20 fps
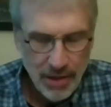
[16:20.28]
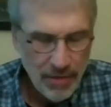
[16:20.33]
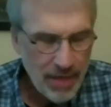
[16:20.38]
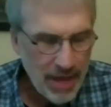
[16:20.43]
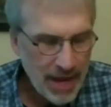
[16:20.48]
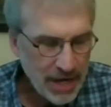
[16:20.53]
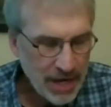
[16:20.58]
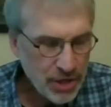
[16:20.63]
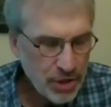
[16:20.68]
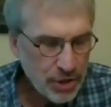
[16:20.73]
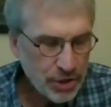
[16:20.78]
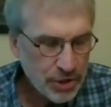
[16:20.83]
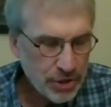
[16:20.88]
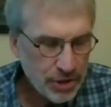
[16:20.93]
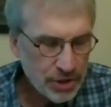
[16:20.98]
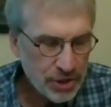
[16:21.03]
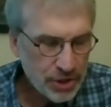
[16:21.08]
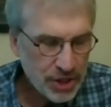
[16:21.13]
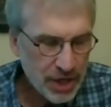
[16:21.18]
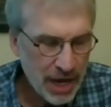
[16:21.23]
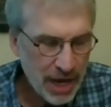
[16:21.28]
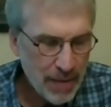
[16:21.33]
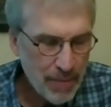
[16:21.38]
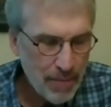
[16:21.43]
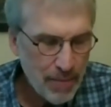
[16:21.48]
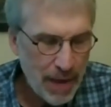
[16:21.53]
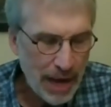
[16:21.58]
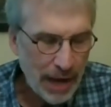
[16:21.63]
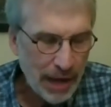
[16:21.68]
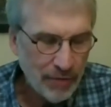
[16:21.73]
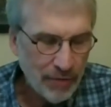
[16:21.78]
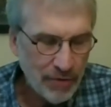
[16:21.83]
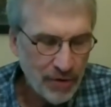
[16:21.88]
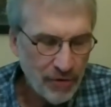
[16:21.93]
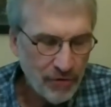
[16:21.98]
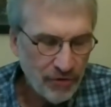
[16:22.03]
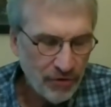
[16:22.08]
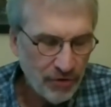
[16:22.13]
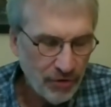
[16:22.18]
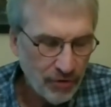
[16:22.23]
then you should stay
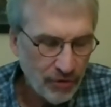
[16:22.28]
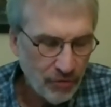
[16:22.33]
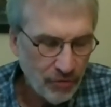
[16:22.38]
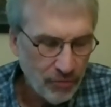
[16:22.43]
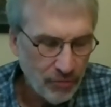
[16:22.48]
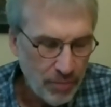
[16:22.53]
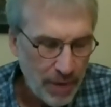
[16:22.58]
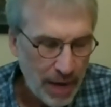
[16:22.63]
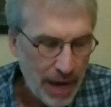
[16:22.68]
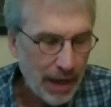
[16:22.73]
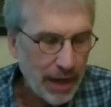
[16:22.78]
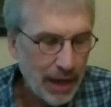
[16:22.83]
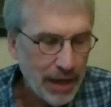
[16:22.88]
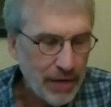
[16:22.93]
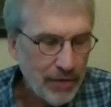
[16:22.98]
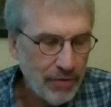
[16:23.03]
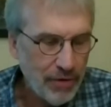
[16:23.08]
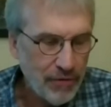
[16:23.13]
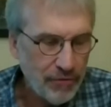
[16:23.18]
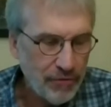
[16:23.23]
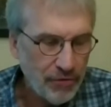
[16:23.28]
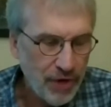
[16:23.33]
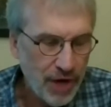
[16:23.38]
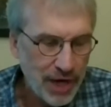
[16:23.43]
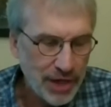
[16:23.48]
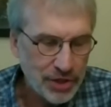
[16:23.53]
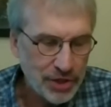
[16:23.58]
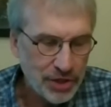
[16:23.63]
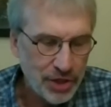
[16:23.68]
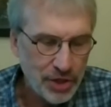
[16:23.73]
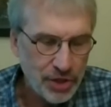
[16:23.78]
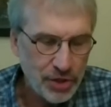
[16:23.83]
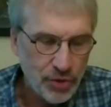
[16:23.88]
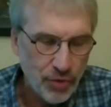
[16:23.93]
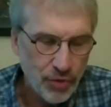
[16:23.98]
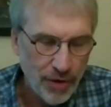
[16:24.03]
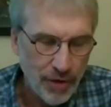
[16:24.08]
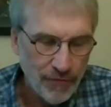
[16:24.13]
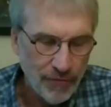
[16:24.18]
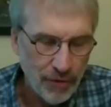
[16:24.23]
mentally refreshed and
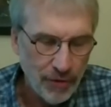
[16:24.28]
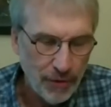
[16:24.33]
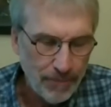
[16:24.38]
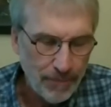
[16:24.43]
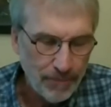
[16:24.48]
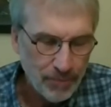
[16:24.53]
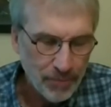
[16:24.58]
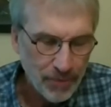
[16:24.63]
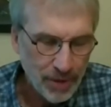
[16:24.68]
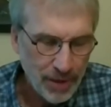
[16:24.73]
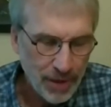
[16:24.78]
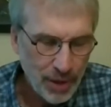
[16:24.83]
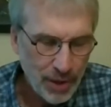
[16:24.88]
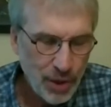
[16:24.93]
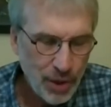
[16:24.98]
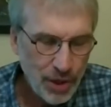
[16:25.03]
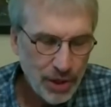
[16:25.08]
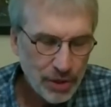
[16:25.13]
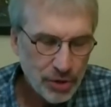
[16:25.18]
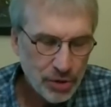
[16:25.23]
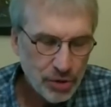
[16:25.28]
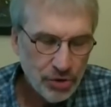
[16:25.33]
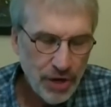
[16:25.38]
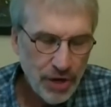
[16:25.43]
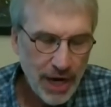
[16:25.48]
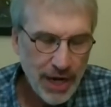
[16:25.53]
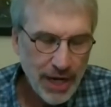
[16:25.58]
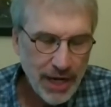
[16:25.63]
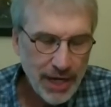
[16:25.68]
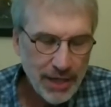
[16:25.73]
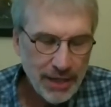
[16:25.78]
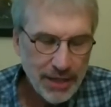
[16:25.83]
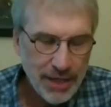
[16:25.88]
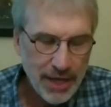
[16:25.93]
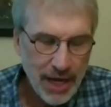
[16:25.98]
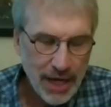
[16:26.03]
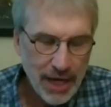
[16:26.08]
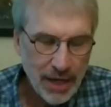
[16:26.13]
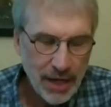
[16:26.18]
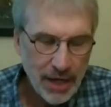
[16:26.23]
joyful, training
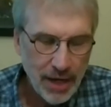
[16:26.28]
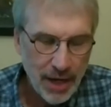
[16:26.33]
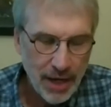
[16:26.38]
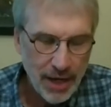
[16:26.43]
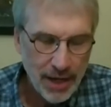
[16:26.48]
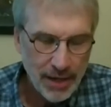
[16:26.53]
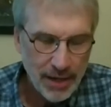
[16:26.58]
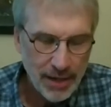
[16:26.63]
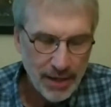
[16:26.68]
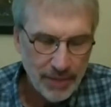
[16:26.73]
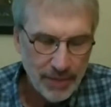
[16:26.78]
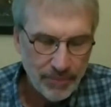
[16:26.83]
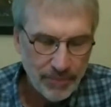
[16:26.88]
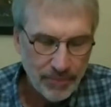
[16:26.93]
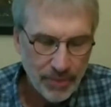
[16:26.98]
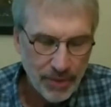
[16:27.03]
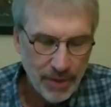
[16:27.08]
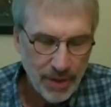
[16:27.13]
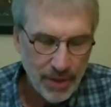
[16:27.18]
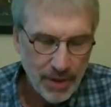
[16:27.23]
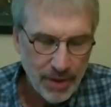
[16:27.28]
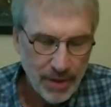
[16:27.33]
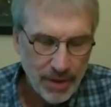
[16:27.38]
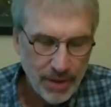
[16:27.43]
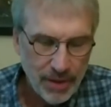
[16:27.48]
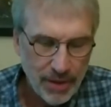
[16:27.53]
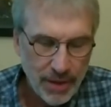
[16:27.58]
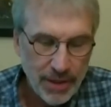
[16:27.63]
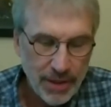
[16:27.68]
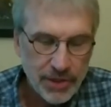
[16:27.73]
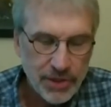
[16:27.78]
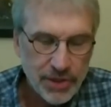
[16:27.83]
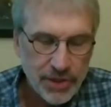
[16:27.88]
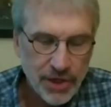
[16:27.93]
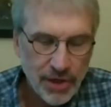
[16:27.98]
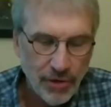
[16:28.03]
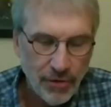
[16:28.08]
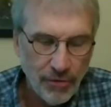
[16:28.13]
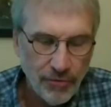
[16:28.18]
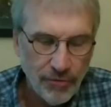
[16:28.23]
day and night in
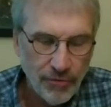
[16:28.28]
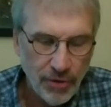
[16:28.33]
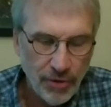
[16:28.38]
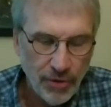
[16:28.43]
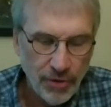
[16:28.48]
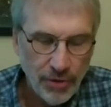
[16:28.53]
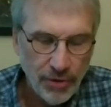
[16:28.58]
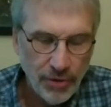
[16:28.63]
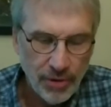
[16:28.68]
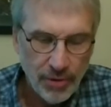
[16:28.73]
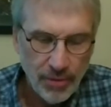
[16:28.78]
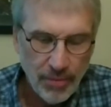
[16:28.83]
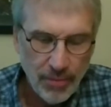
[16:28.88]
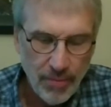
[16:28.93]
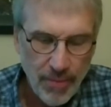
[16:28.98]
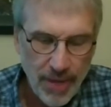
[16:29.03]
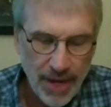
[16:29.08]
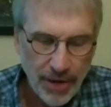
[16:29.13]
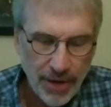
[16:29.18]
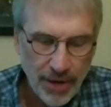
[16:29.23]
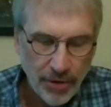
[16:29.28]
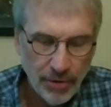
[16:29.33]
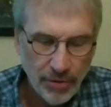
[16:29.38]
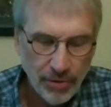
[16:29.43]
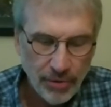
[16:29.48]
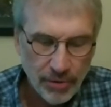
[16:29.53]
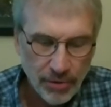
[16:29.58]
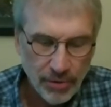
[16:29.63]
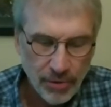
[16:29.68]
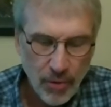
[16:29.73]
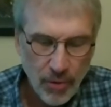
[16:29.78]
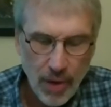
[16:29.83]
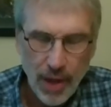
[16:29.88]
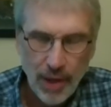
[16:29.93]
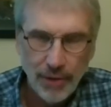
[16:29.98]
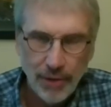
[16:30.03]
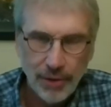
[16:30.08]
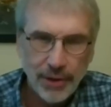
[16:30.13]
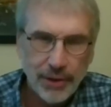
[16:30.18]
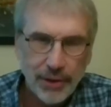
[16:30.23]
skillful mental
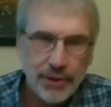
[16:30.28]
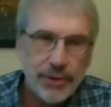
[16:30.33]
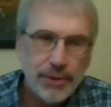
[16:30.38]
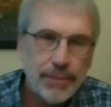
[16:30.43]
qualities.